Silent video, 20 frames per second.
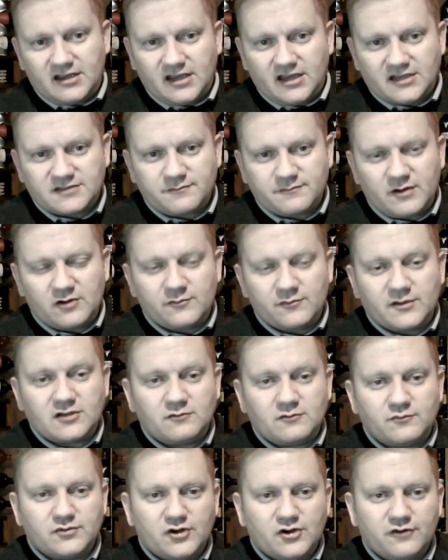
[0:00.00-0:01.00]
experimental
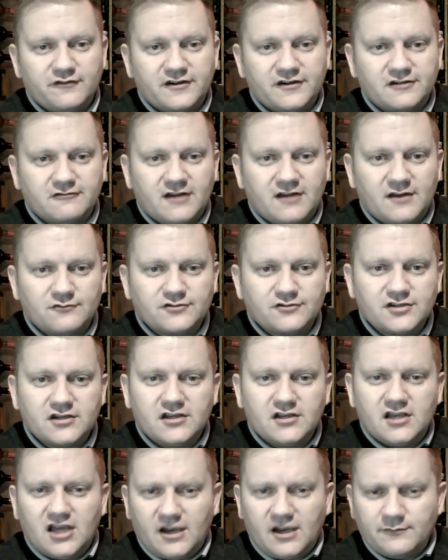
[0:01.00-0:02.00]
proving grounds
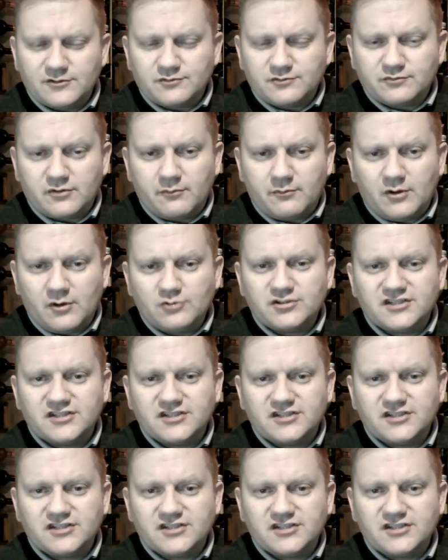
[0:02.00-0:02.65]
and was promoted